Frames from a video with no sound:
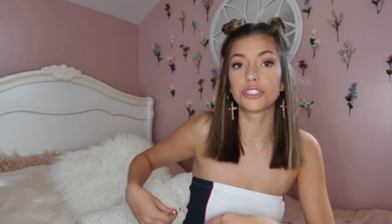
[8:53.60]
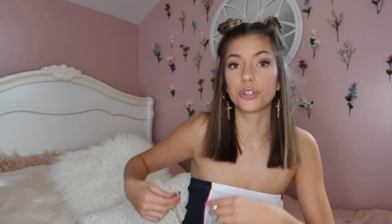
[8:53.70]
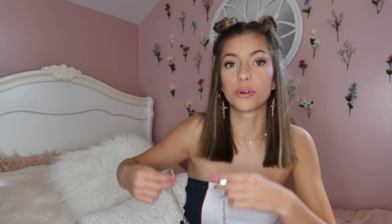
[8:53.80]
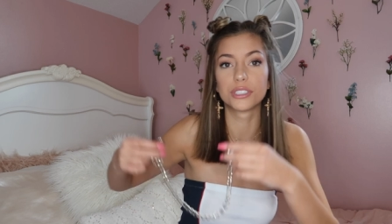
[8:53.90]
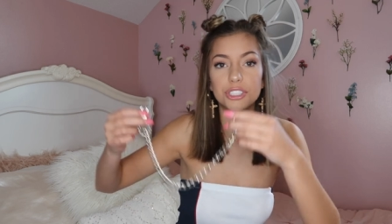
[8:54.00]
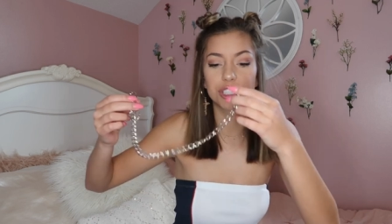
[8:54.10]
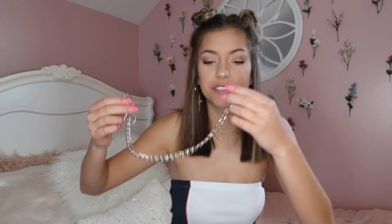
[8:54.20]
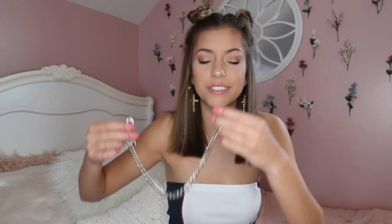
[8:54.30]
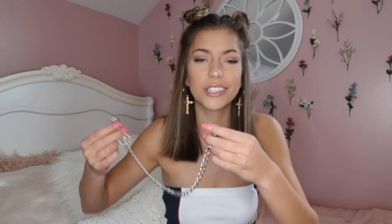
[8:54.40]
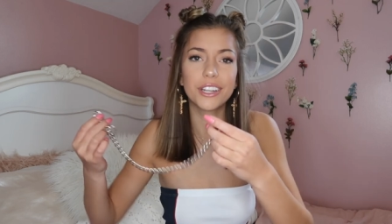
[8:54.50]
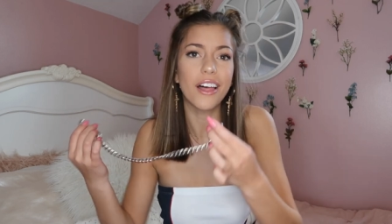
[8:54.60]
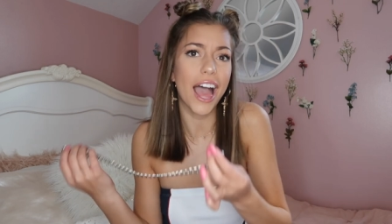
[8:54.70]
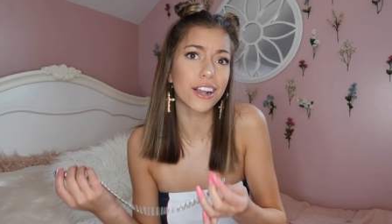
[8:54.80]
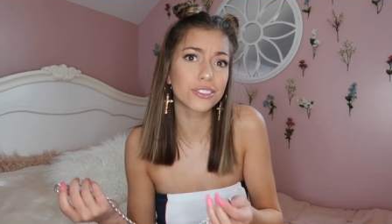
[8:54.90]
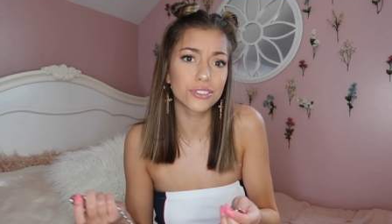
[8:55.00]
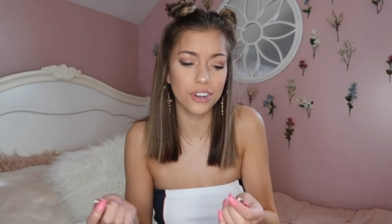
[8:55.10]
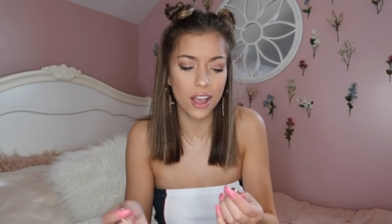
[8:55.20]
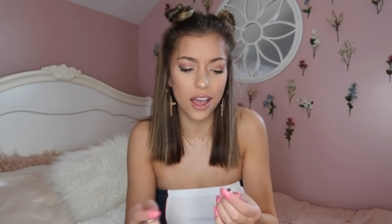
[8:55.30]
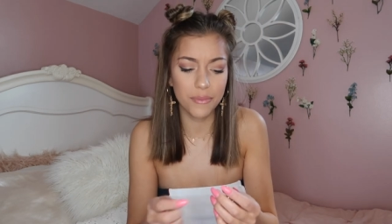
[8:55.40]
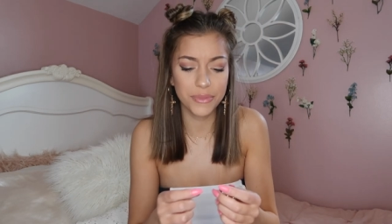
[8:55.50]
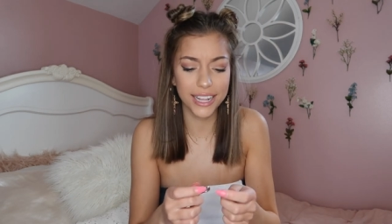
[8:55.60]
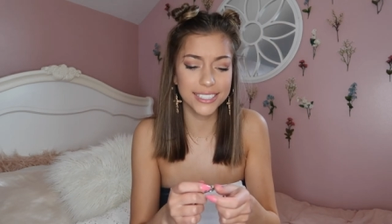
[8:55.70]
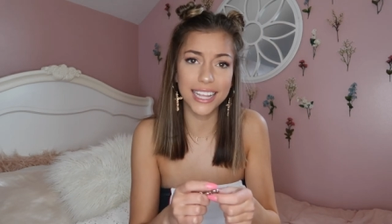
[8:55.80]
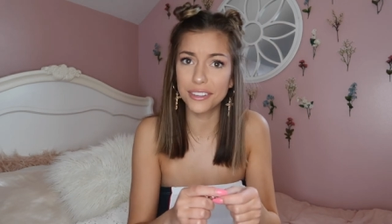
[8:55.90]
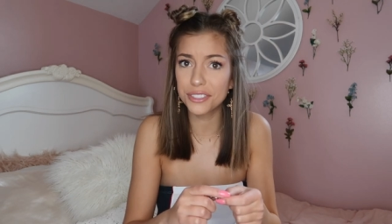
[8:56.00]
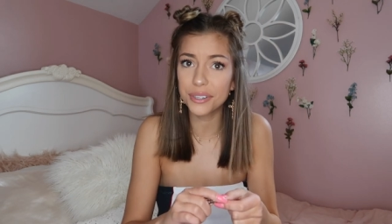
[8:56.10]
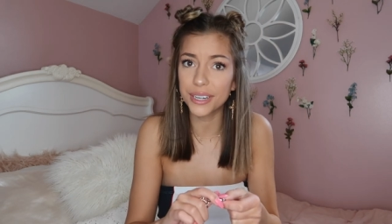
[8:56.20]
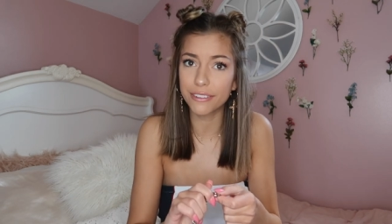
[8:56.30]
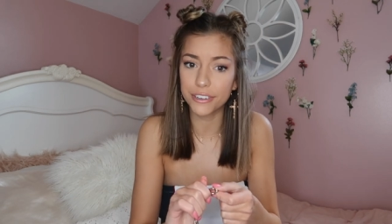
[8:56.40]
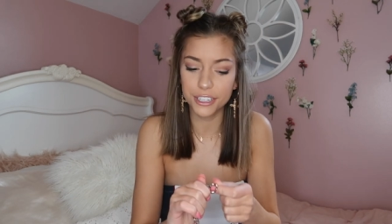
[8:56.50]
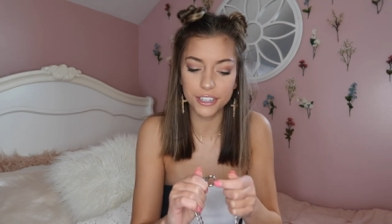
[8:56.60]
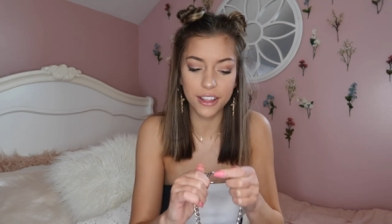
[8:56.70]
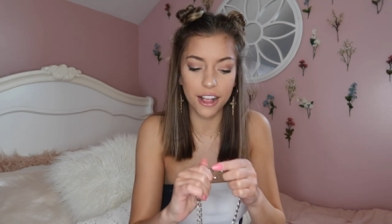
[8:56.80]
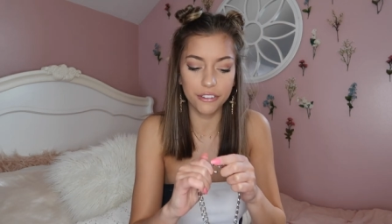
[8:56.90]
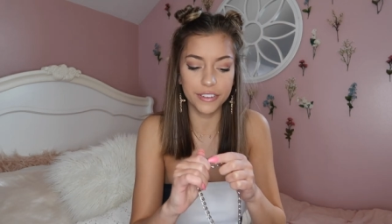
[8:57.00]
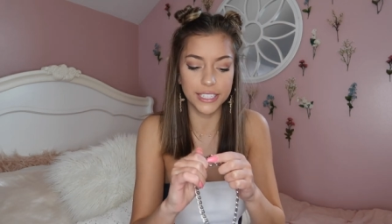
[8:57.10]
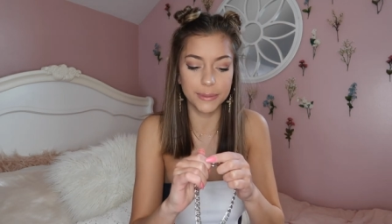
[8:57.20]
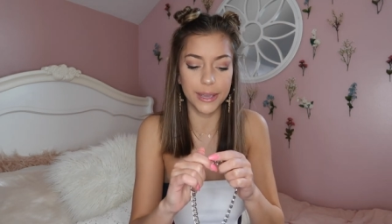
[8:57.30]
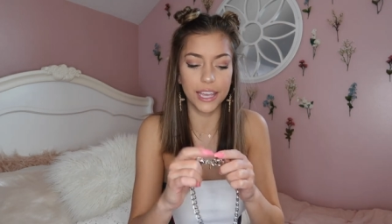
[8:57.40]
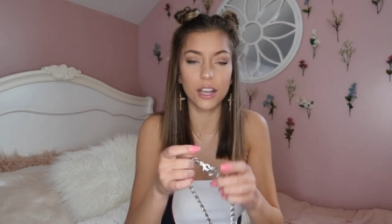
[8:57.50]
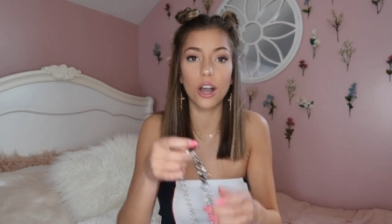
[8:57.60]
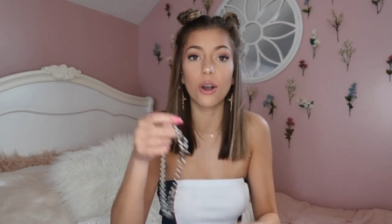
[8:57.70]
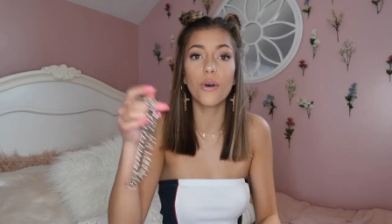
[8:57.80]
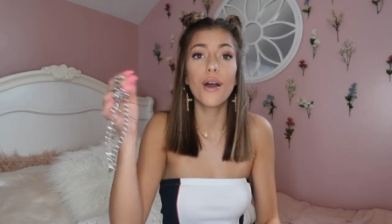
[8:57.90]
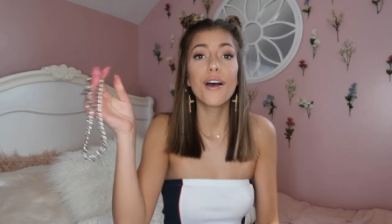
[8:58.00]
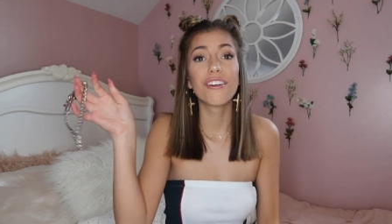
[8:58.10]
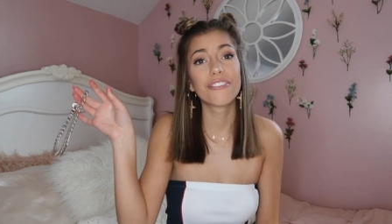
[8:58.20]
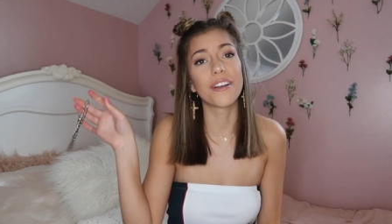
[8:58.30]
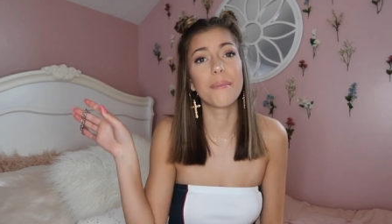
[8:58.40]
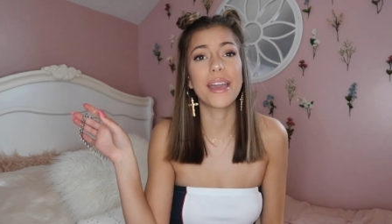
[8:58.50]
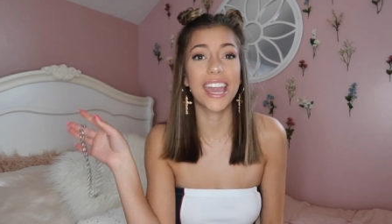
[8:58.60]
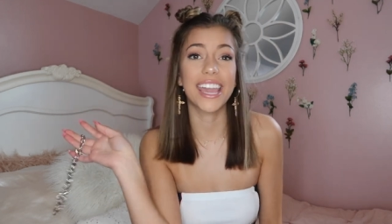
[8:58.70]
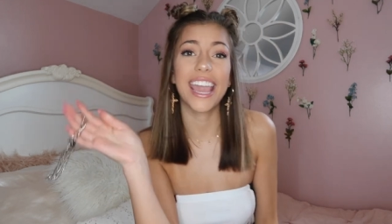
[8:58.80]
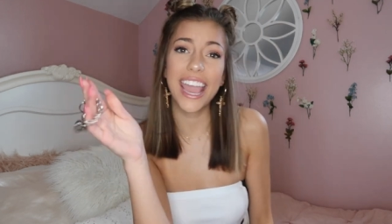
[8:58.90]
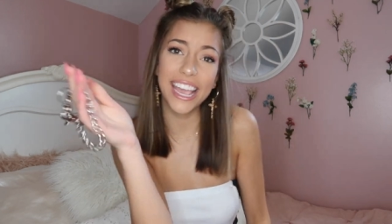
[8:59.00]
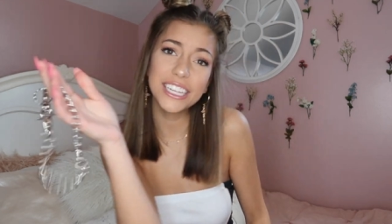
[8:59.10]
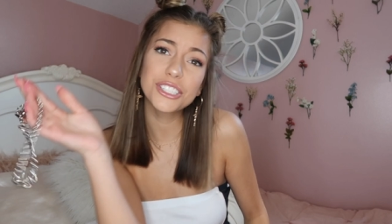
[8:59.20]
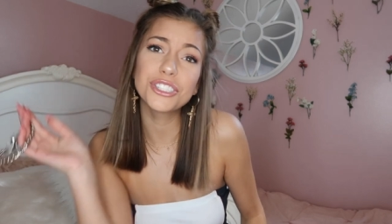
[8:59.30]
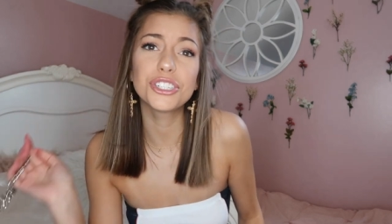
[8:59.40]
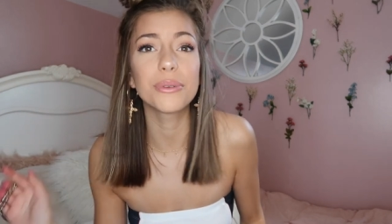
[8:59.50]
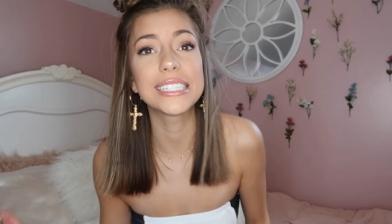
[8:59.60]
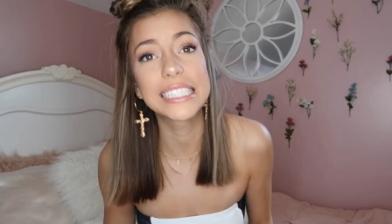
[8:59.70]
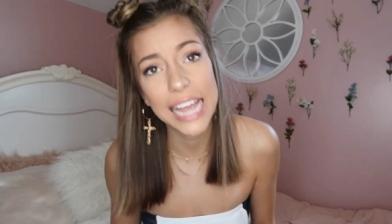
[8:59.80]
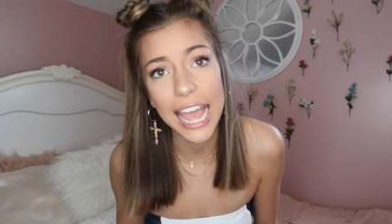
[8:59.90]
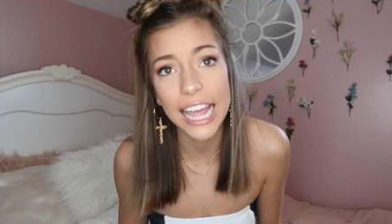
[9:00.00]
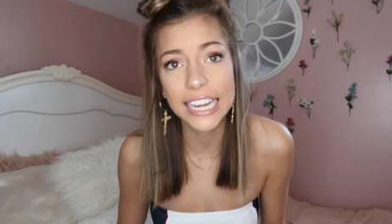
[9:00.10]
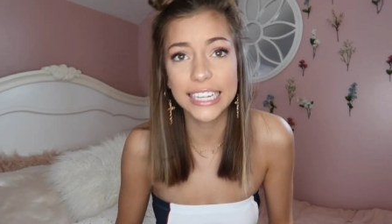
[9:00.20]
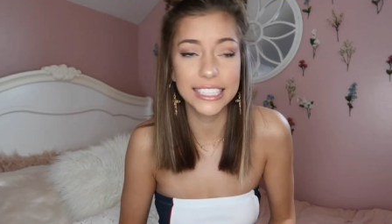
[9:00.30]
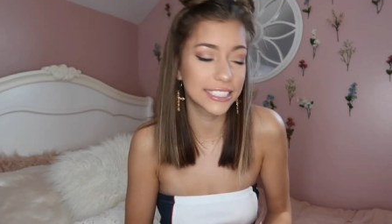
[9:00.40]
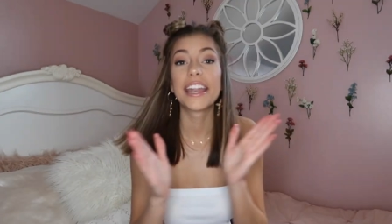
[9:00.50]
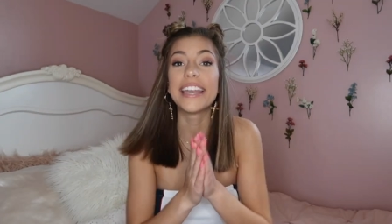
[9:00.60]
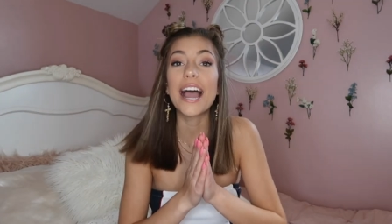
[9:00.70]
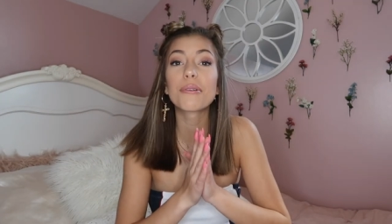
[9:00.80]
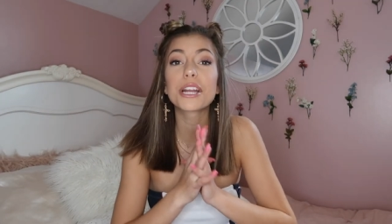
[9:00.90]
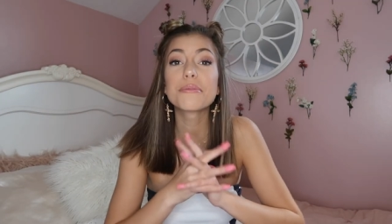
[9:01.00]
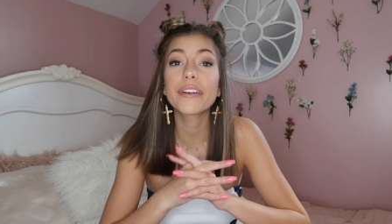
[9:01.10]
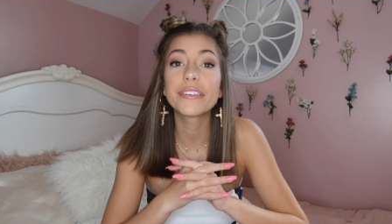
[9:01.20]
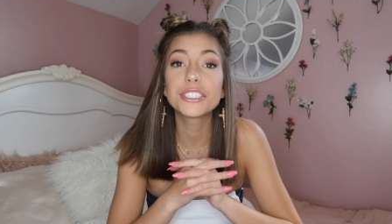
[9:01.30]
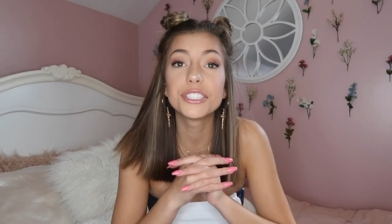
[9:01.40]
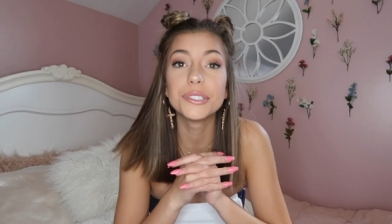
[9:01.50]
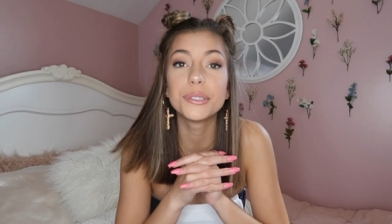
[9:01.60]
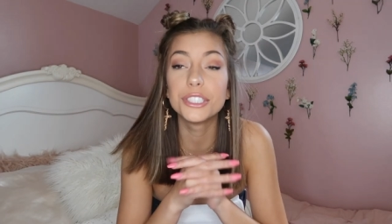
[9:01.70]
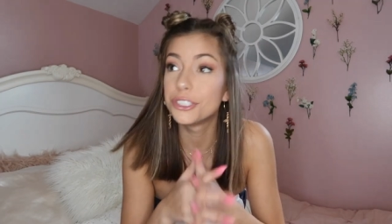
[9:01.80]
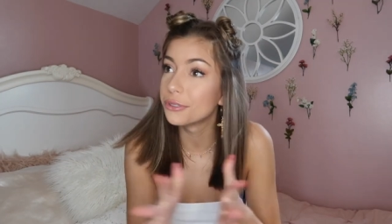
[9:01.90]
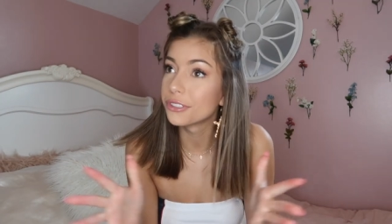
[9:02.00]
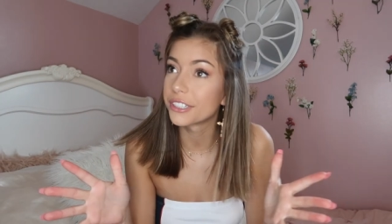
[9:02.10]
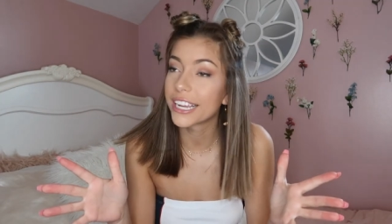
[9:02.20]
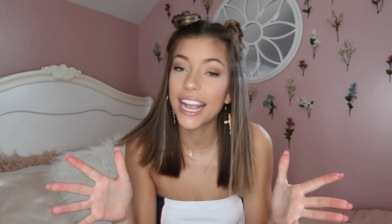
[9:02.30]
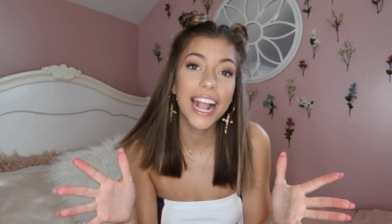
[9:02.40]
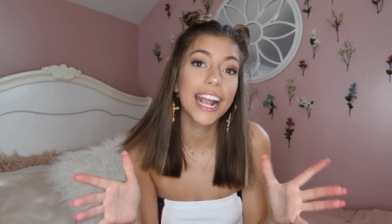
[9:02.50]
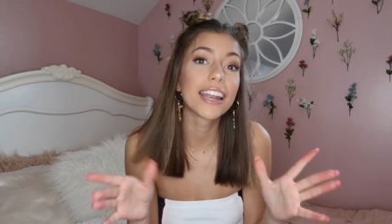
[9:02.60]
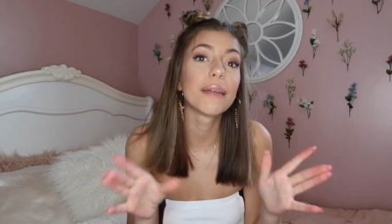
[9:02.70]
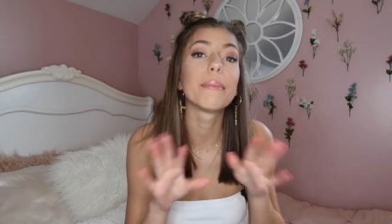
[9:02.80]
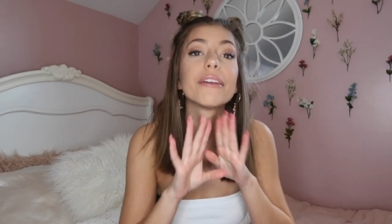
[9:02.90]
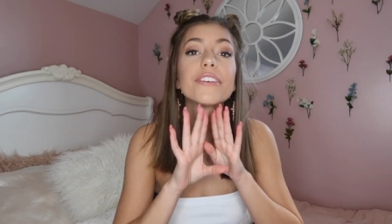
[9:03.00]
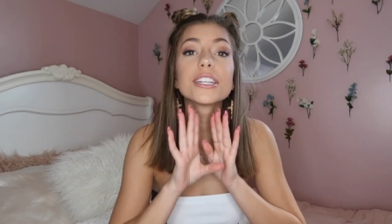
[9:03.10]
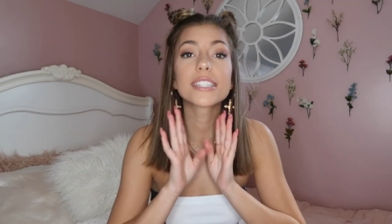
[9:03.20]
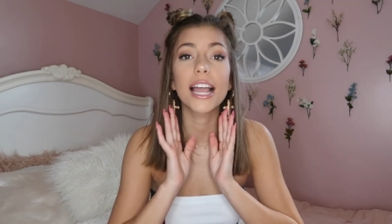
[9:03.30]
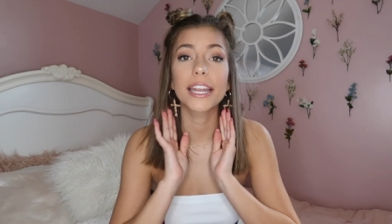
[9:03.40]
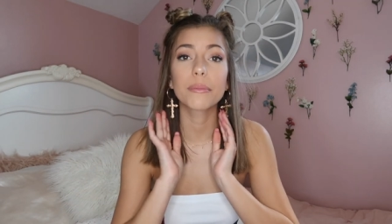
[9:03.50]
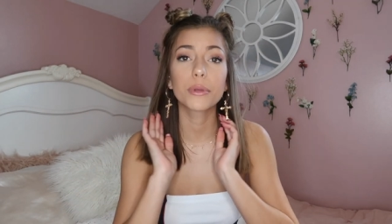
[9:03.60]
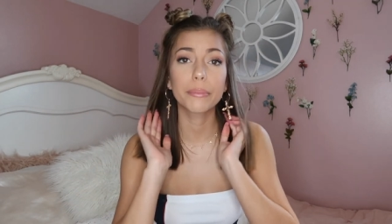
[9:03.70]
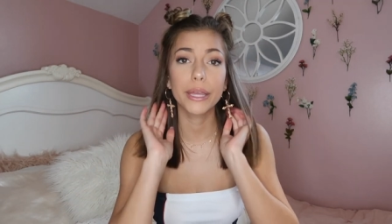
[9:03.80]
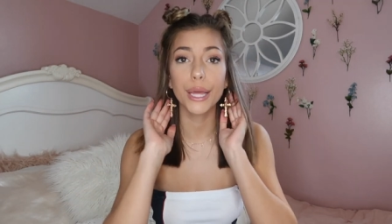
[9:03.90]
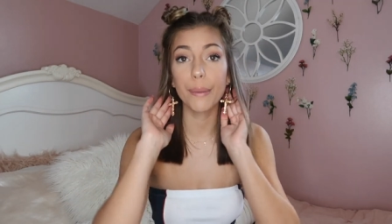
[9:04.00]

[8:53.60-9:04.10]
your shorts just for a little extra accessory for your little outfit to make it go from a eight to a ten. Now we're gonna move on to jewelry, and my first item would be